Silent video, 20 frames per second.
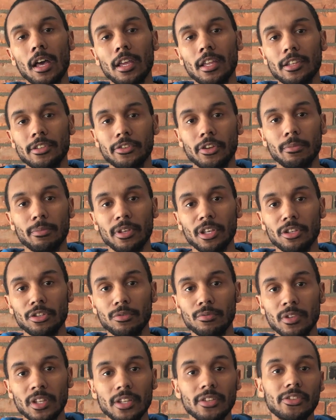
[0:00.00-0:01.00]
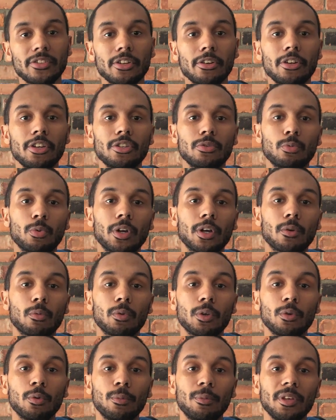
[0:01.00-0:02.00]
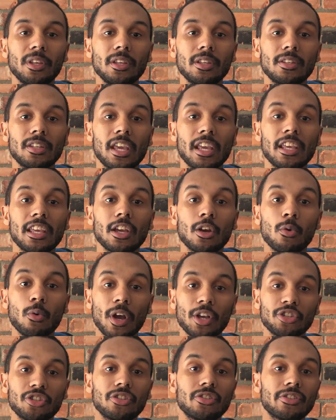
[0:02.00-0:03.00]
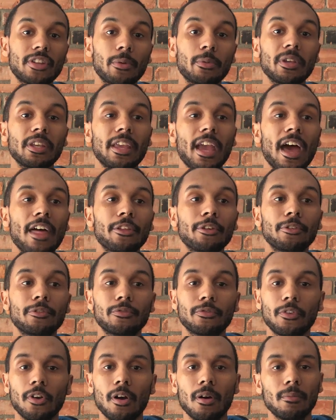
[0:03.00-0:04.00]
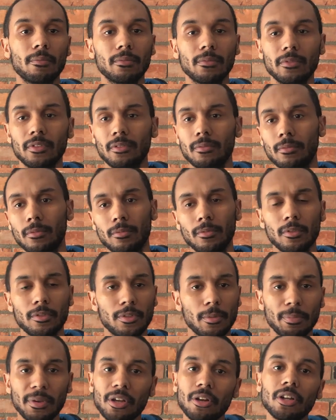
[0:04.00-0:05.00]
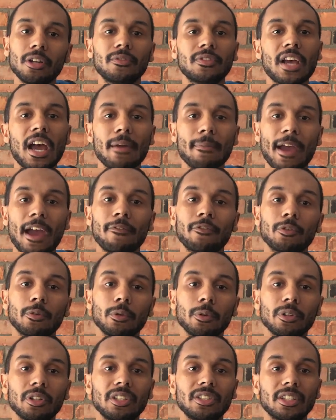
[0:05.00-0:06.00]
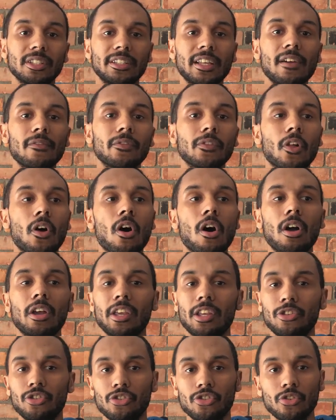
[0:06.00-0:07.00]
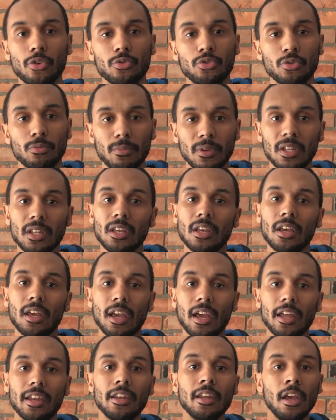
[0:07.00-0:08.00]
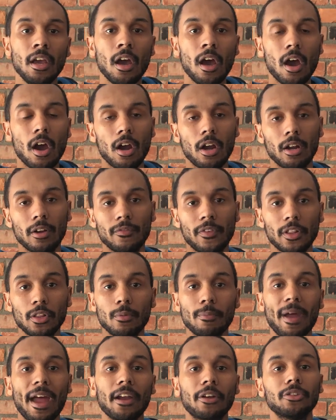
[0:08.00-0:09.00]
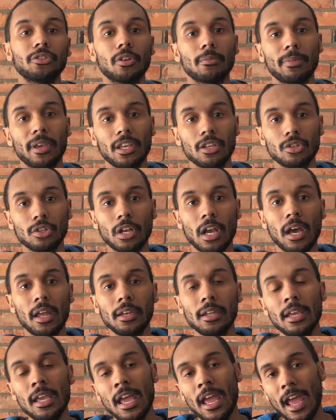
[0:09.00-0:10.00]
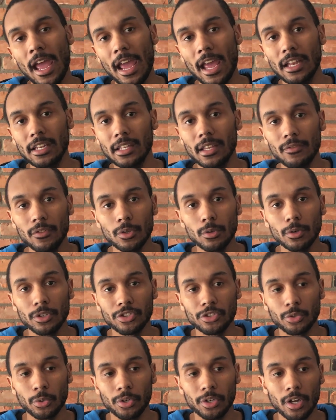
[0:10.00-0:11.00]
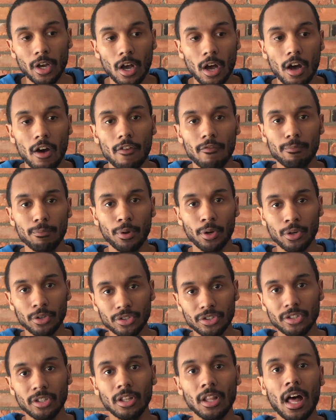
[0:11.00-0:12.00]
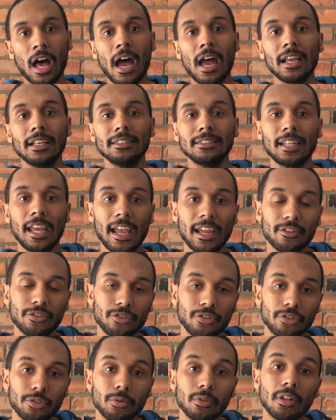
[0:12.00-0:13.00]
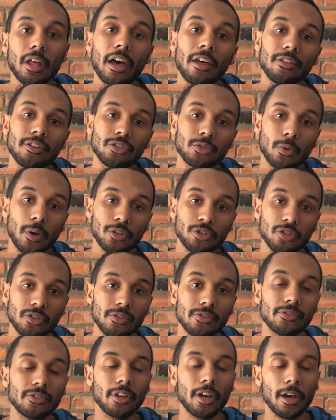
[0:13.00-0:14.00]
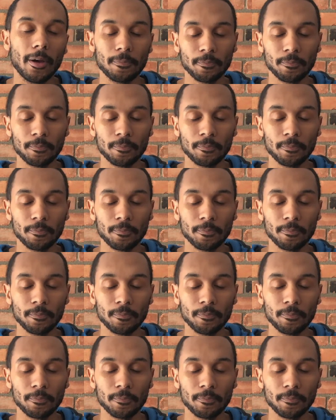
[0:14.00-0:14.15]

It is going to be a unique series where we will be taking questions that we gathered from the period of time after we release a devlog and just social media and our fellow backers on Patreon, and give you a sort of personalized answer to a lot of these questions.